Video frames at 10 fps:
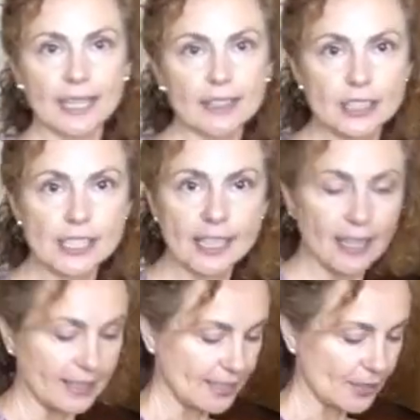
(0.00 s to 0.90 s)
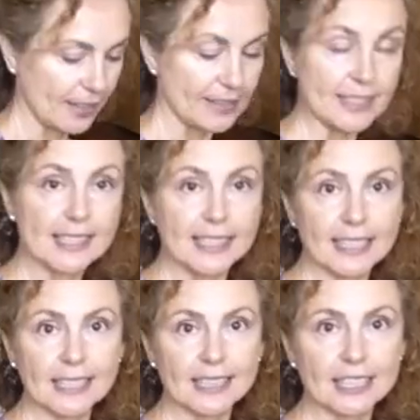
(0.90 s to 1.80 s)
other side so that this
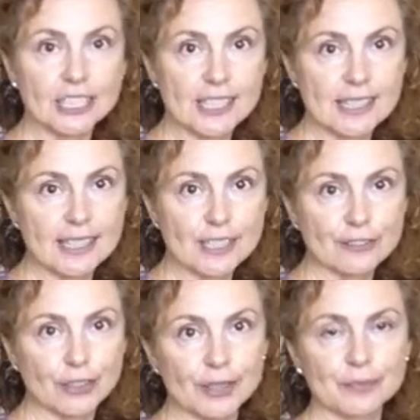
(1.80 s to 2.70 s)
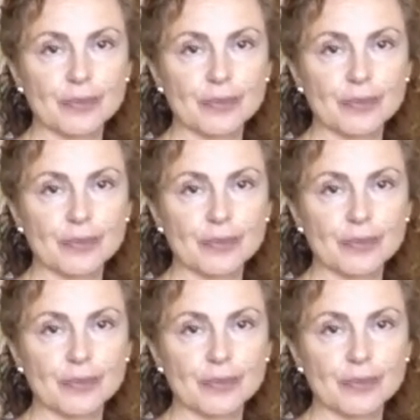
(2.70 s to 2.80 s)
knee touches this foot.